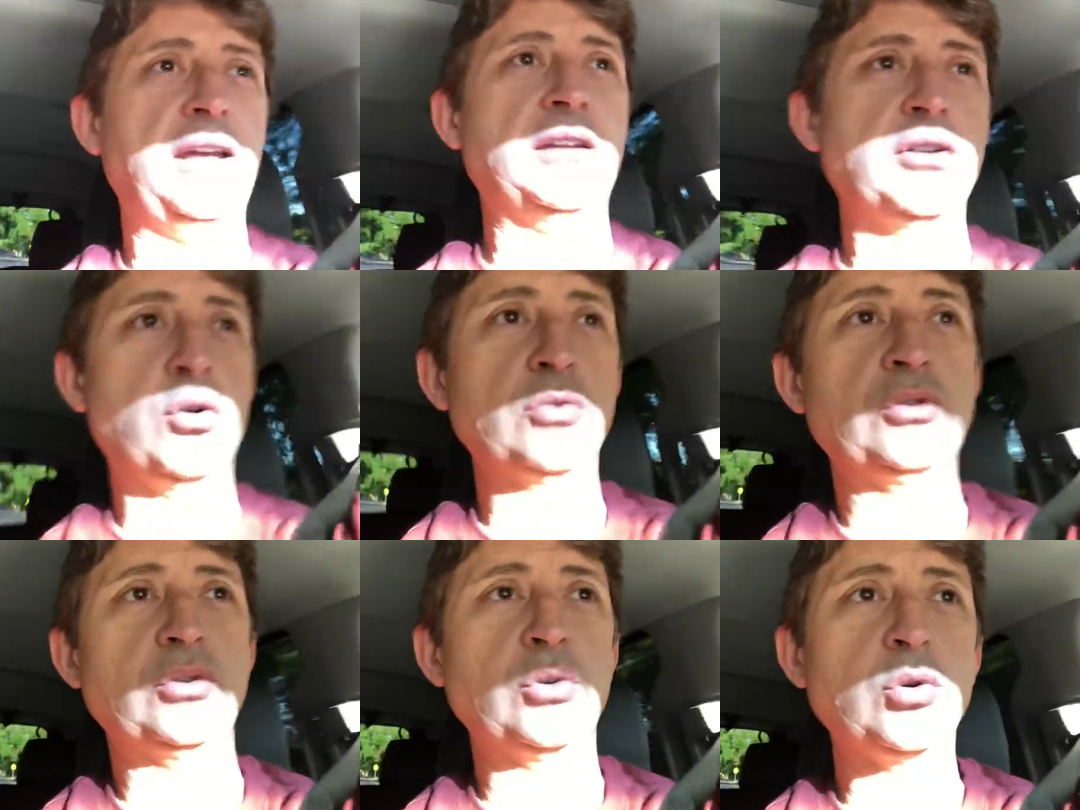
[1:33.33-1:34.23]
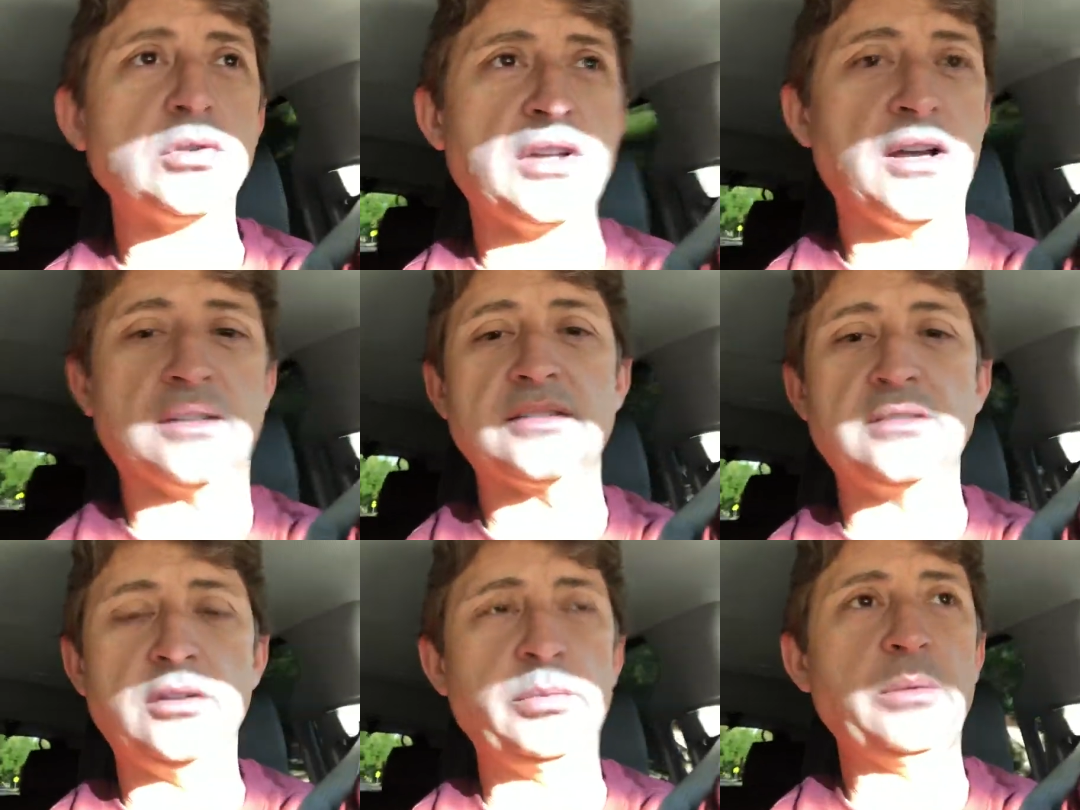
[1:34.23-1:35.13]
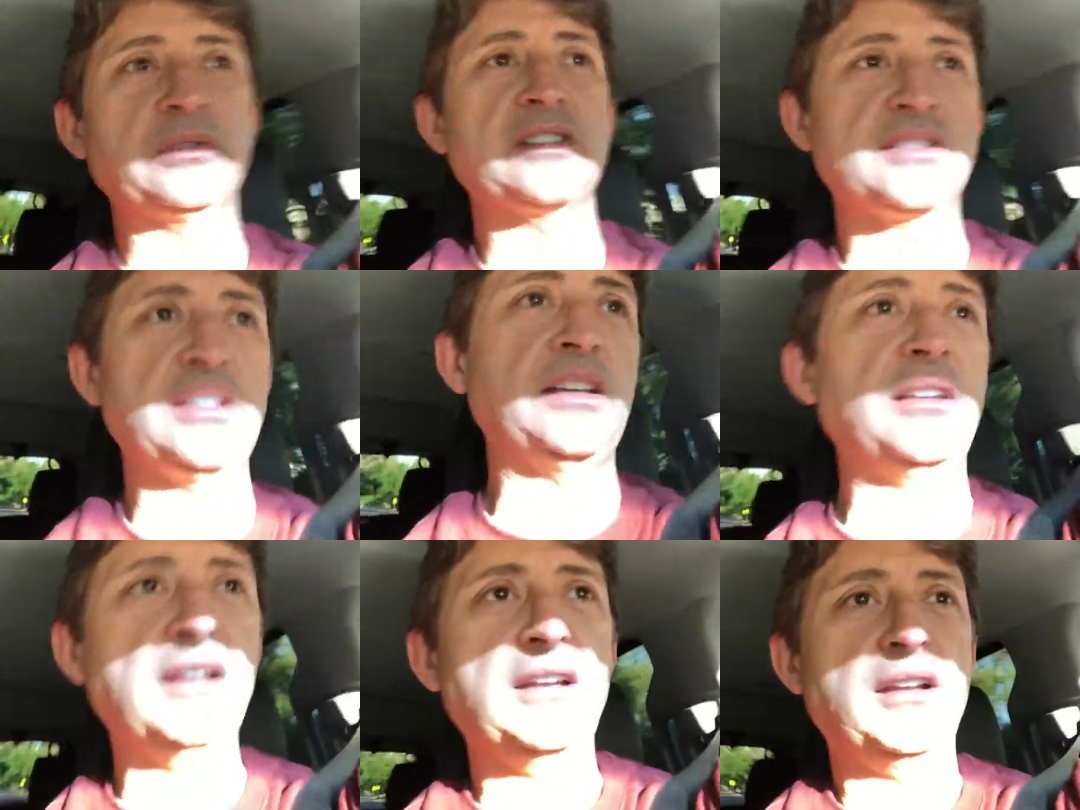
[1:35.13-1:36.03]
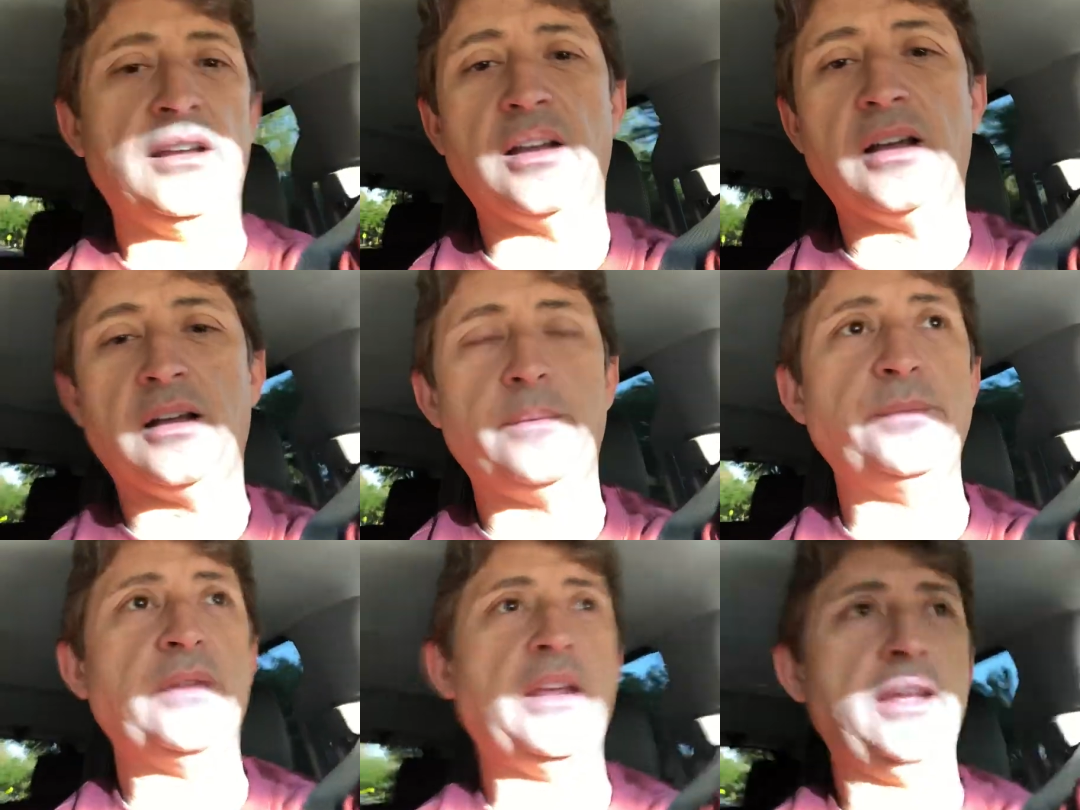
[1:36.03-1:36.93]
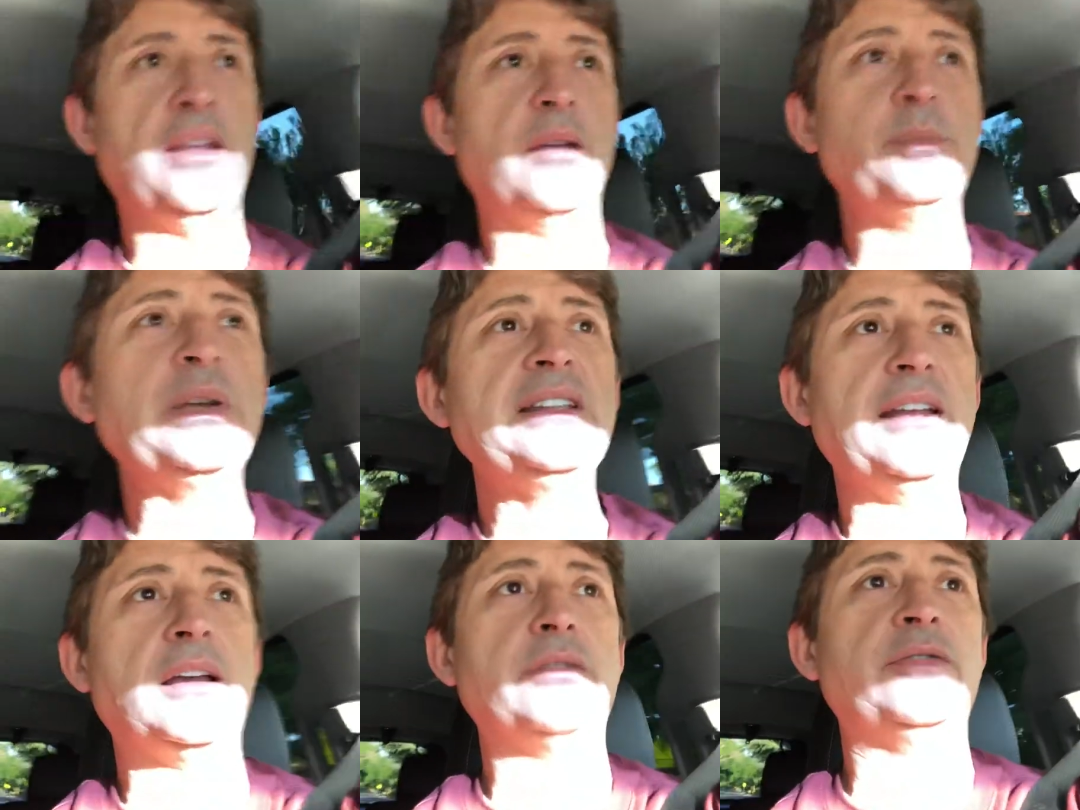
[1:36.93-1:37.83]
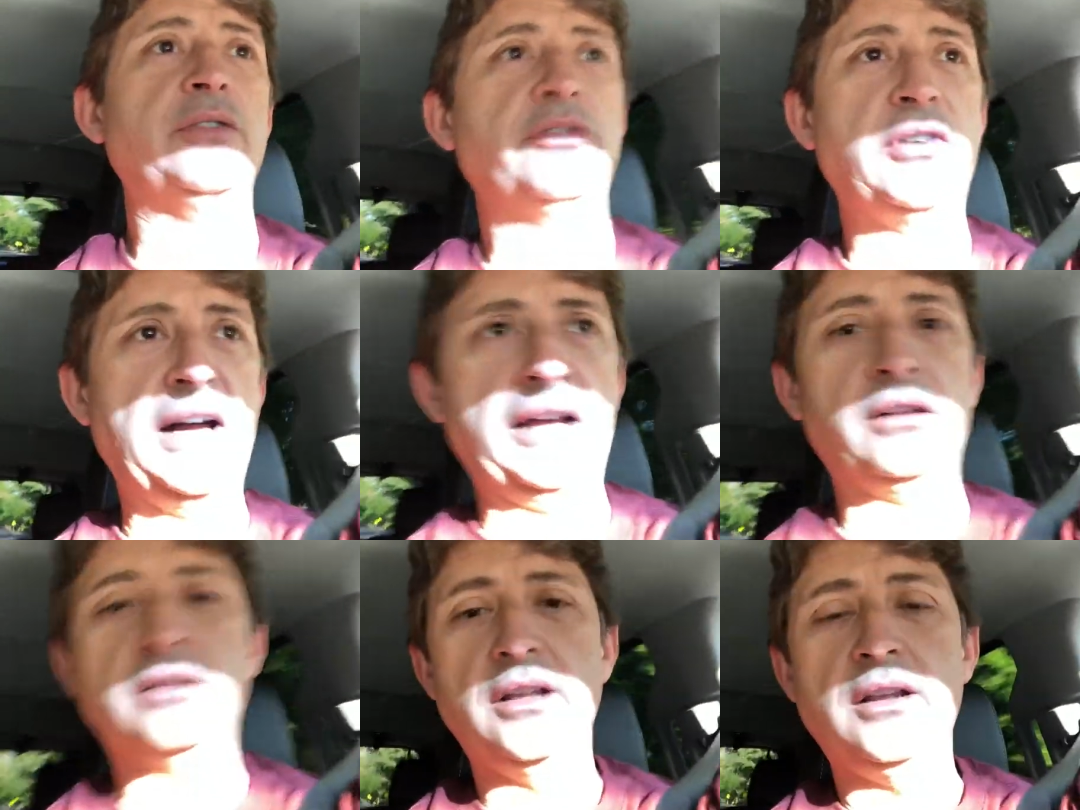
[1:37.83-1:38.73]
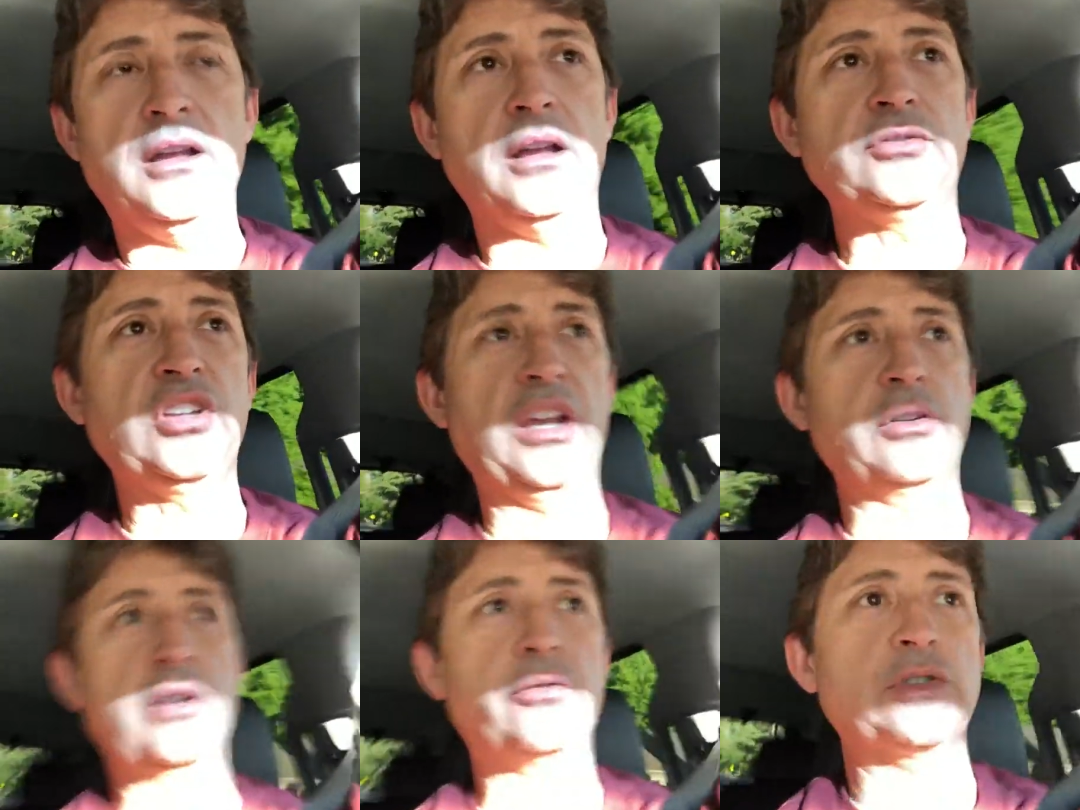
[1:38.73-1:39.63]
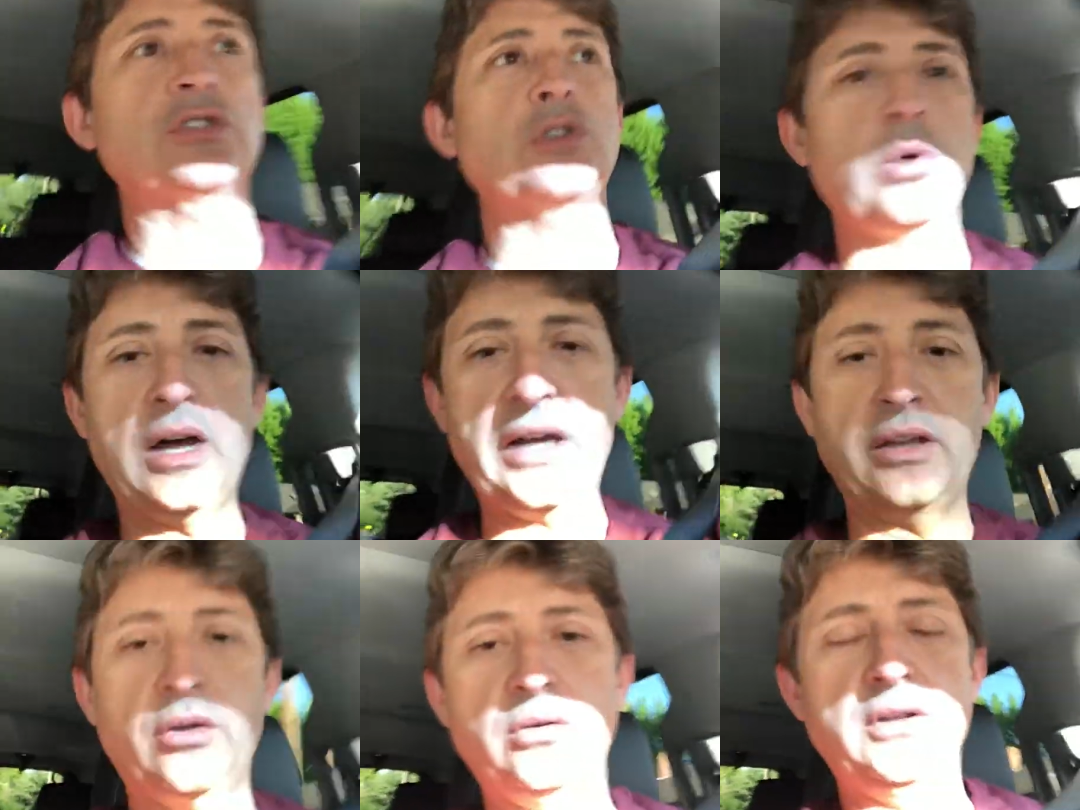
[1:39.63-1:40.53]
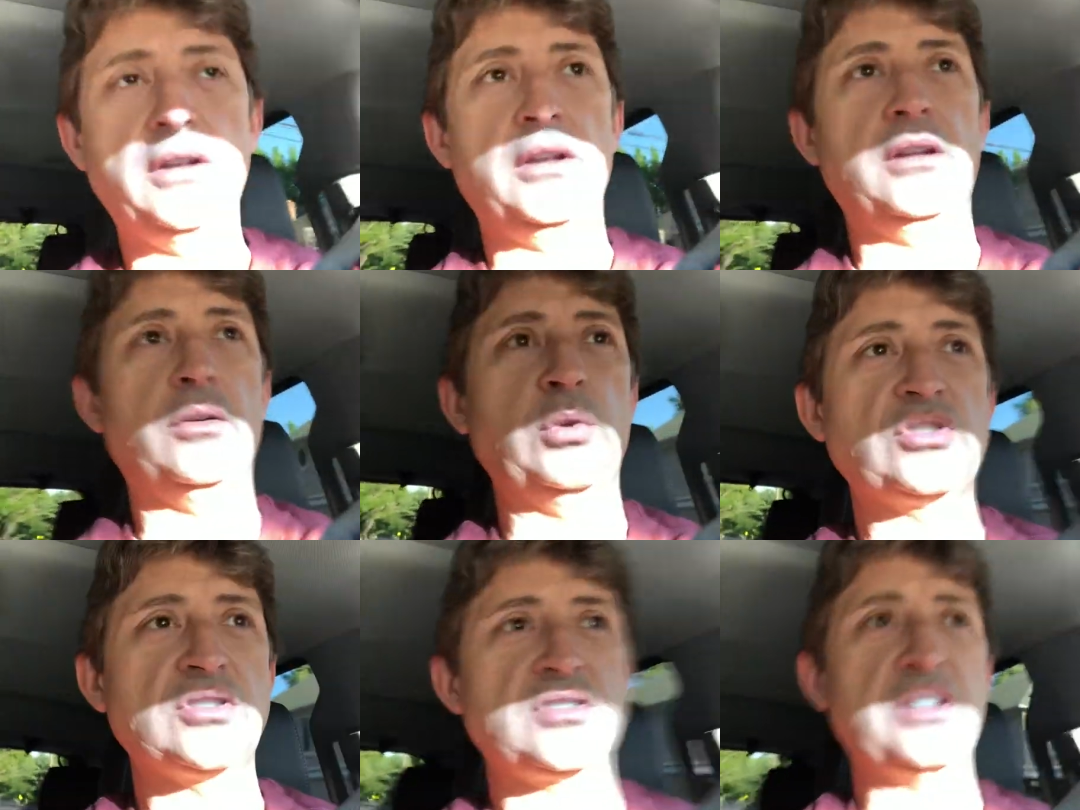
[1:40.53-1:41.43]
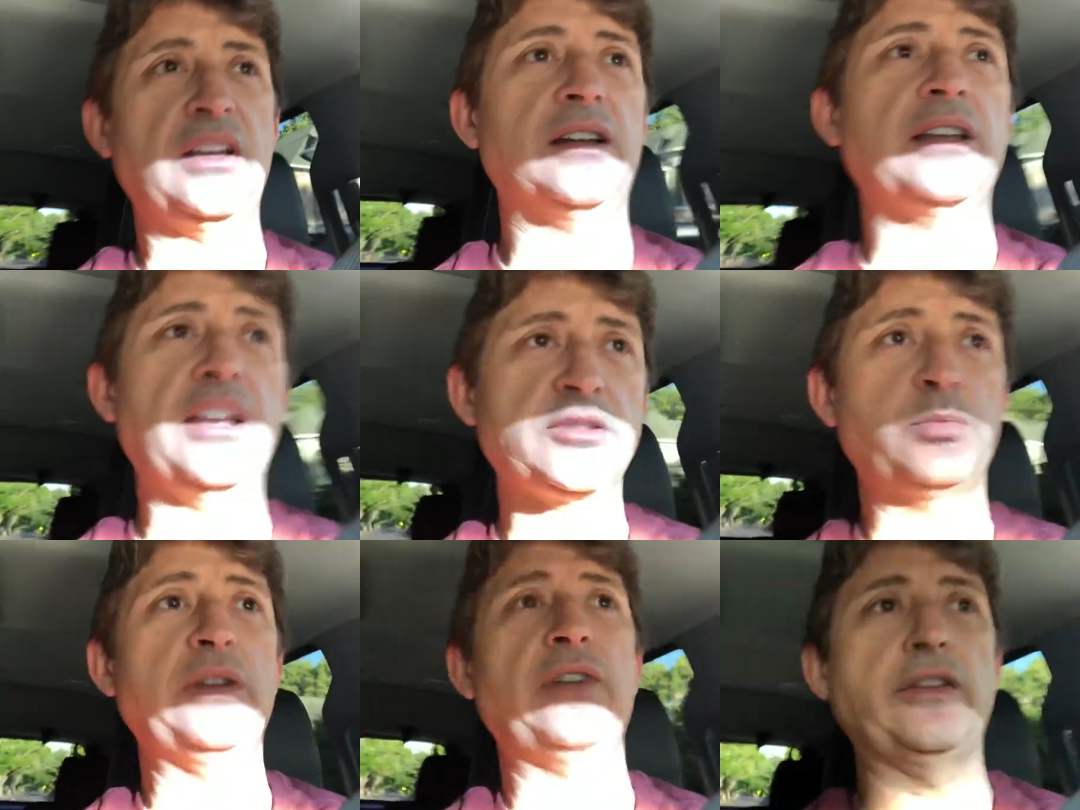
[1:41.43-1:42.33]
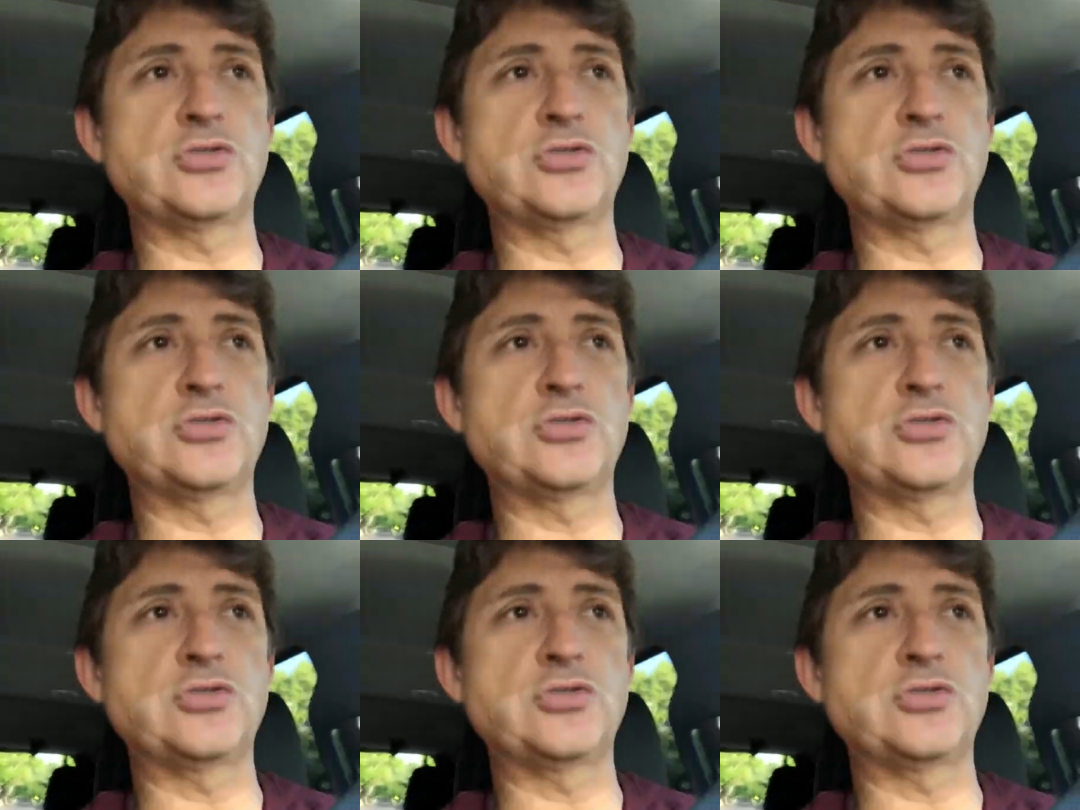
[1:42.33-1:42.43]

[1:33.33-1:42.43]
and go to Google Docs. You'll be able to see a PDF file of Terry versus Ohio, which is the case brief I